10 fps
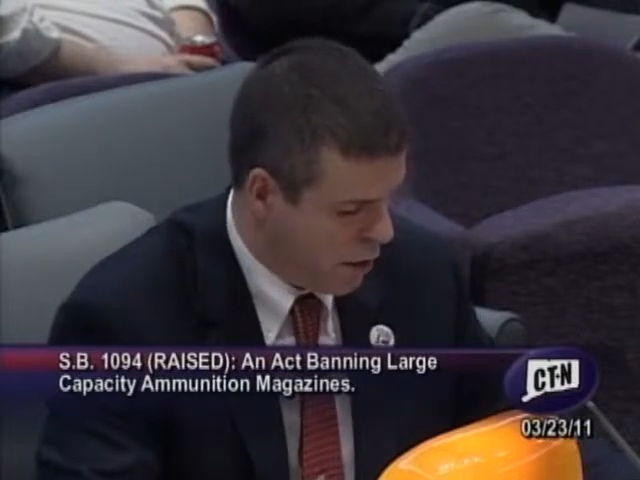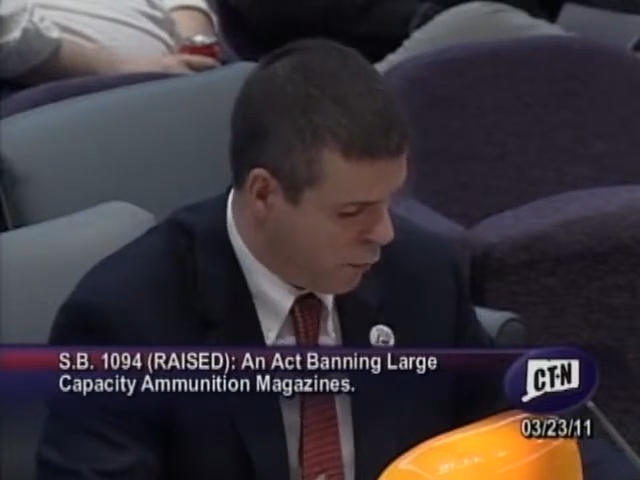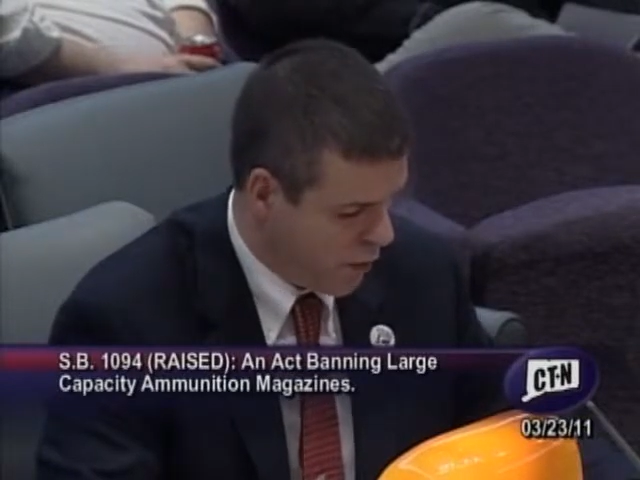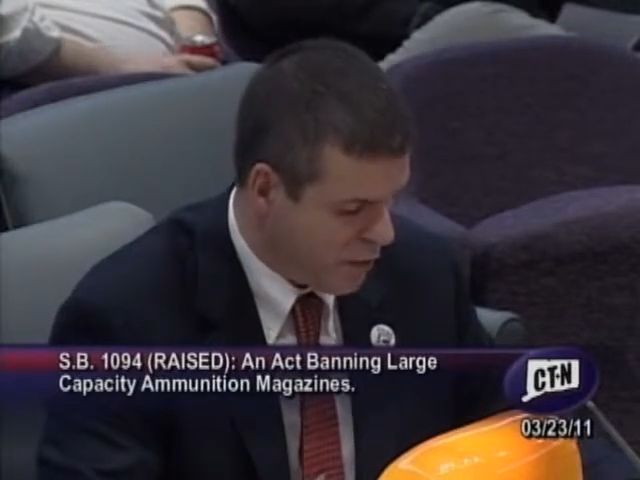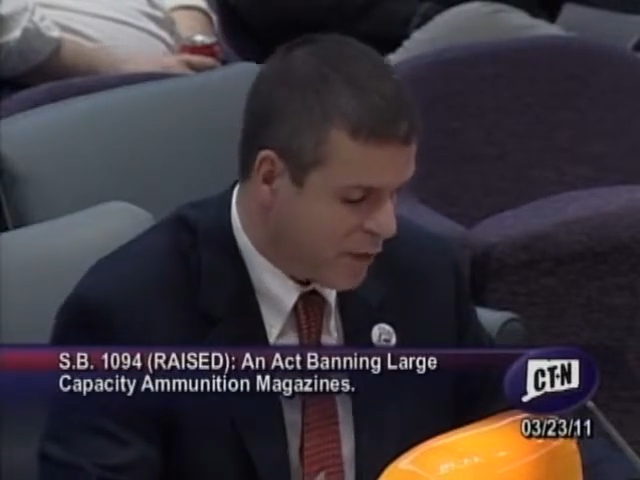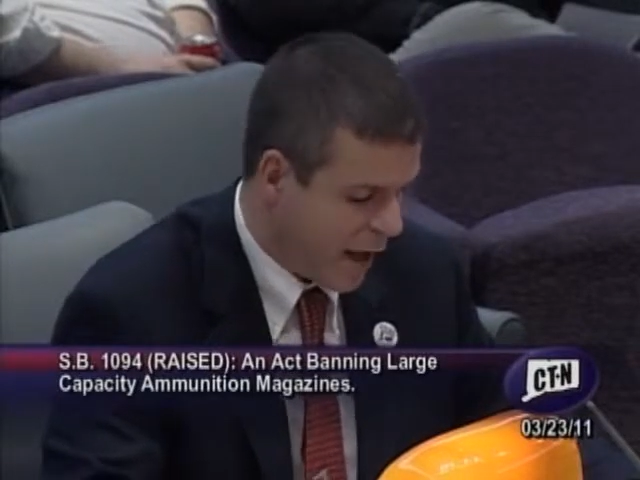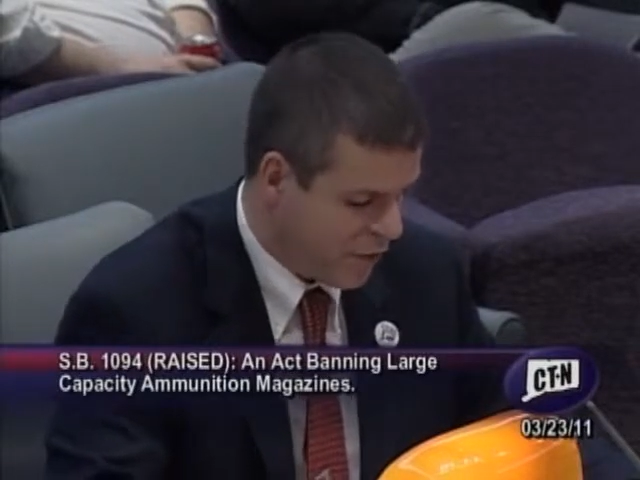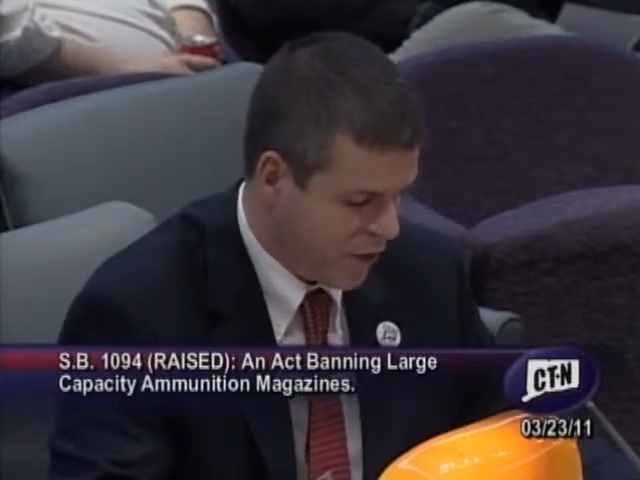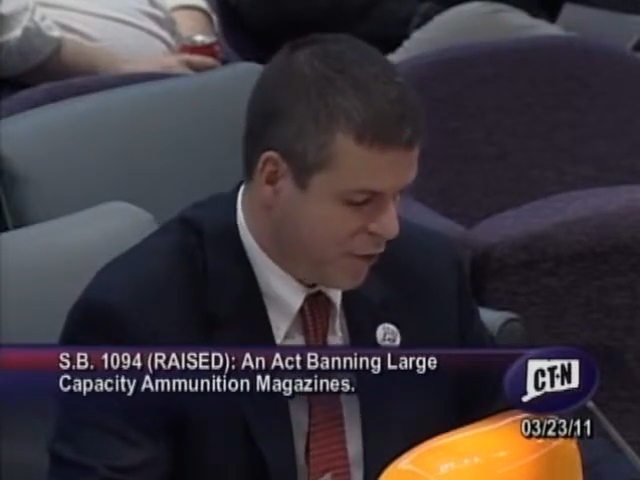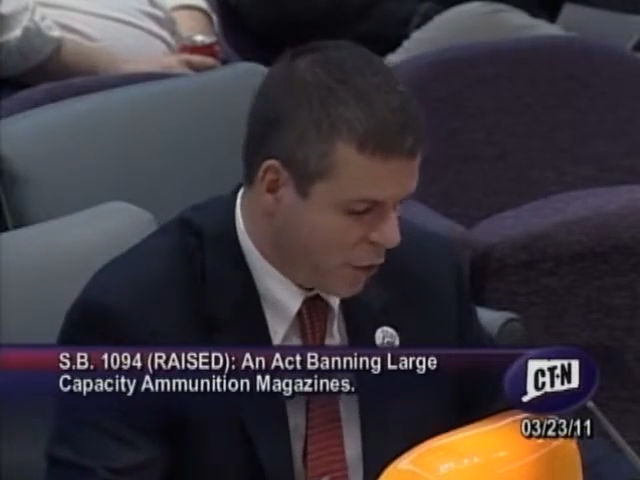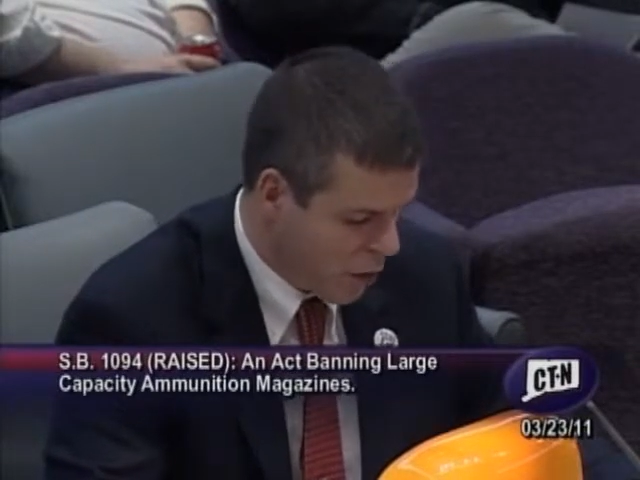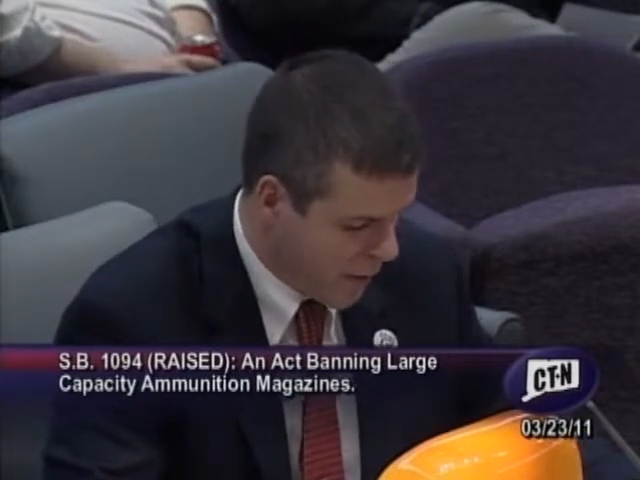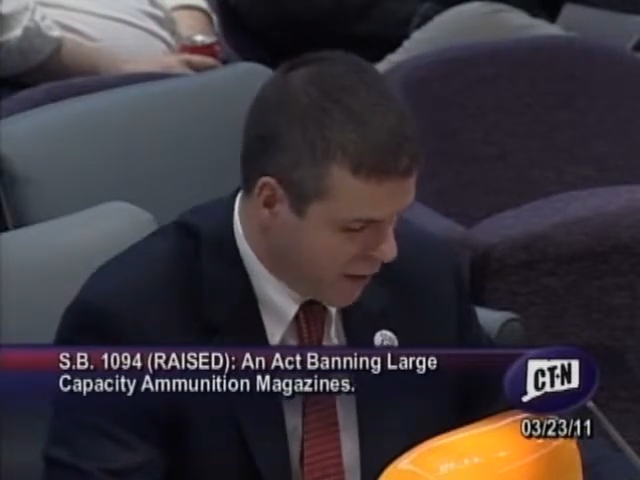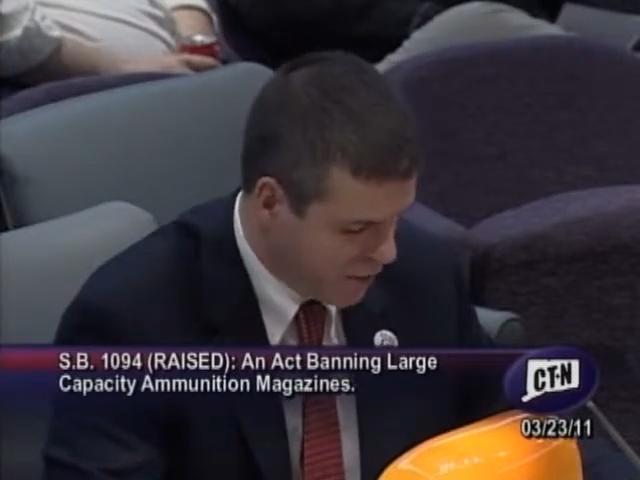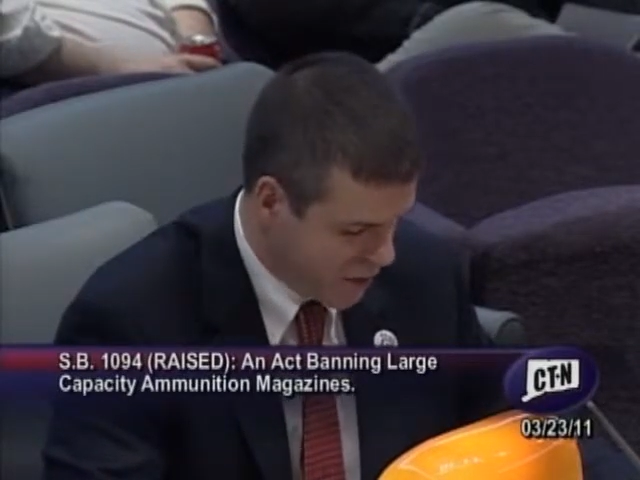One of the last things a
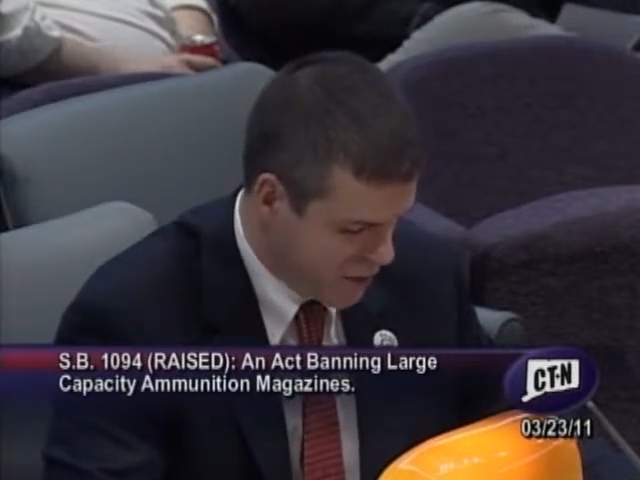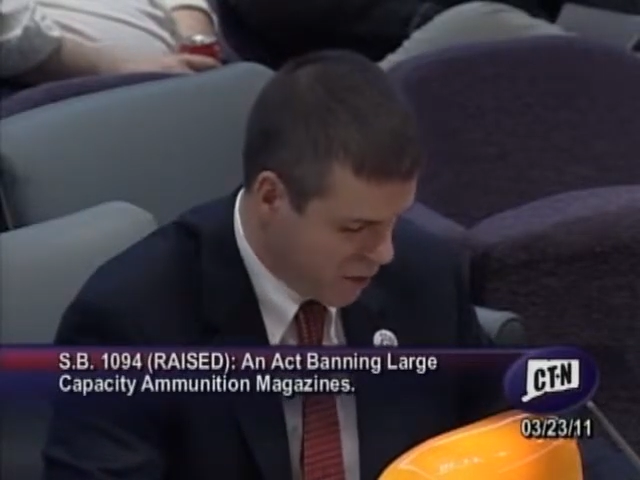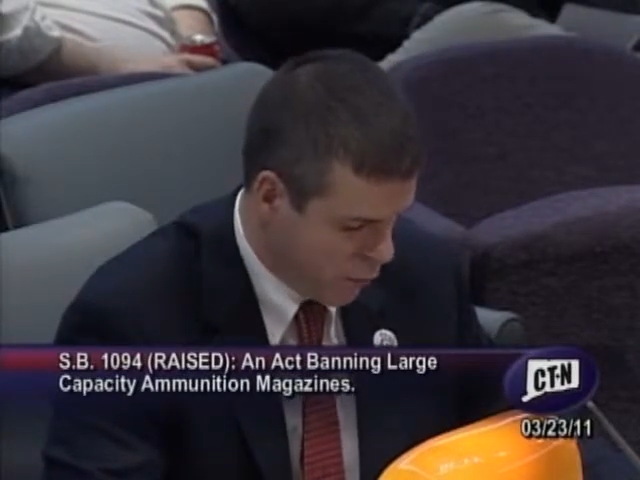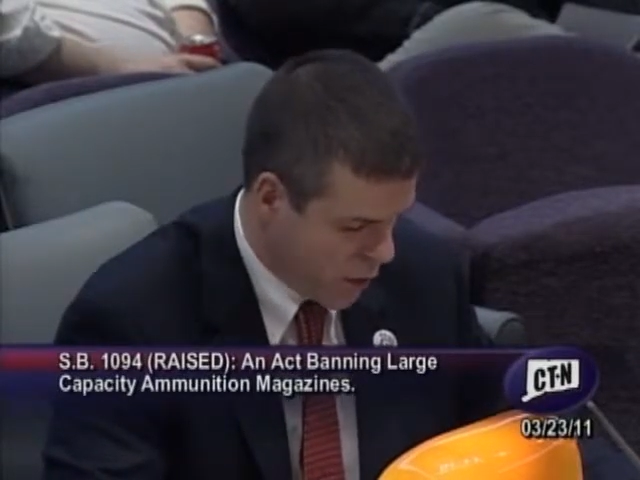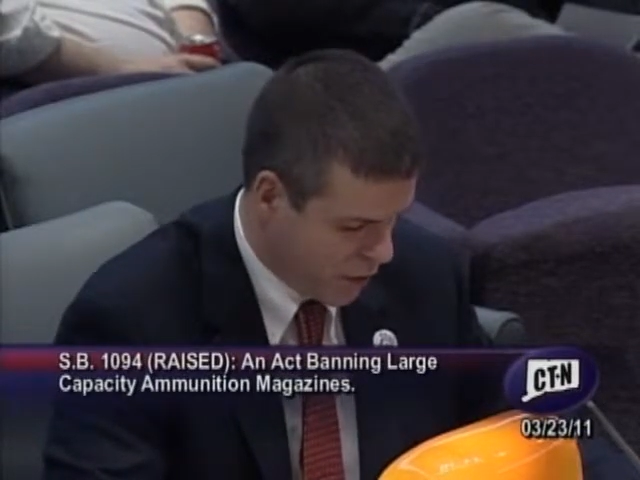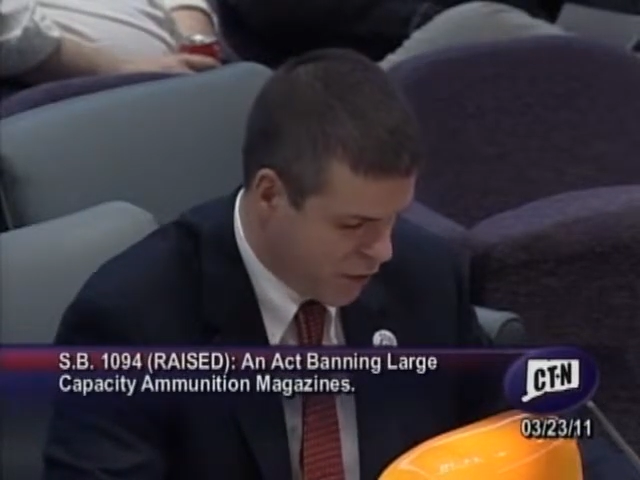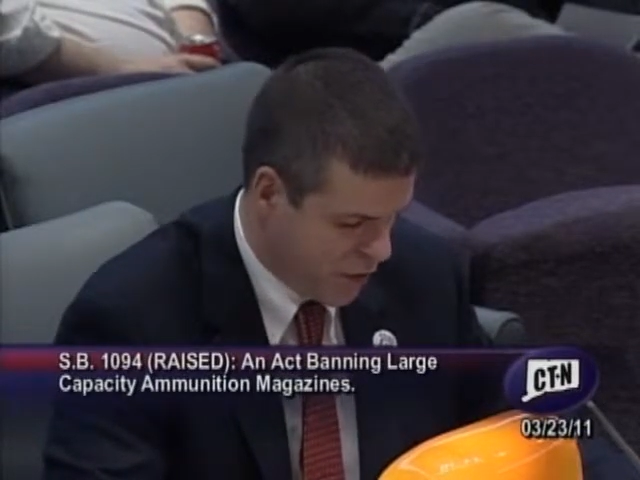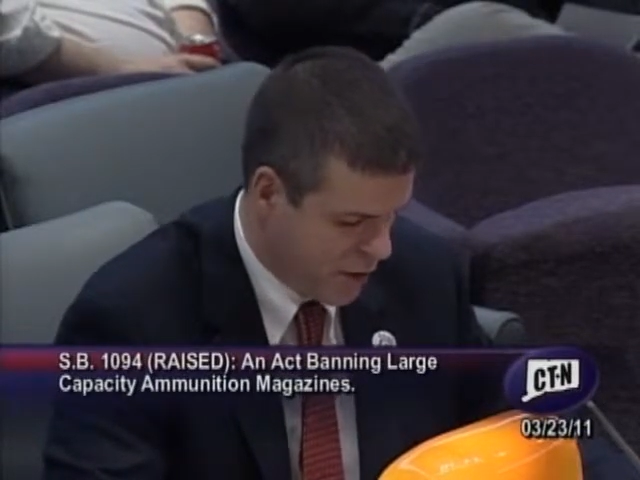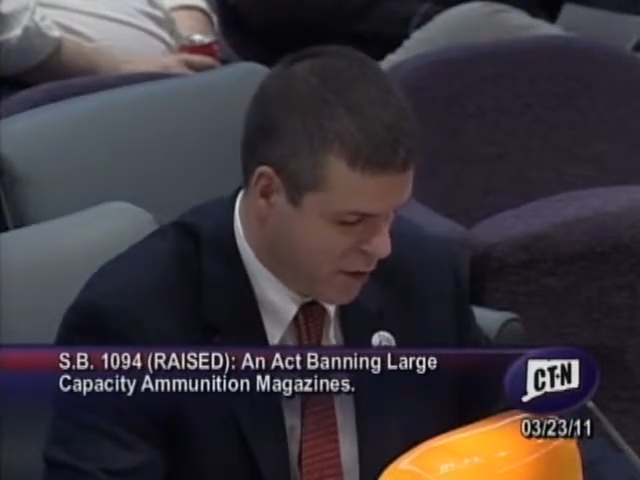law-abiding citizen wants,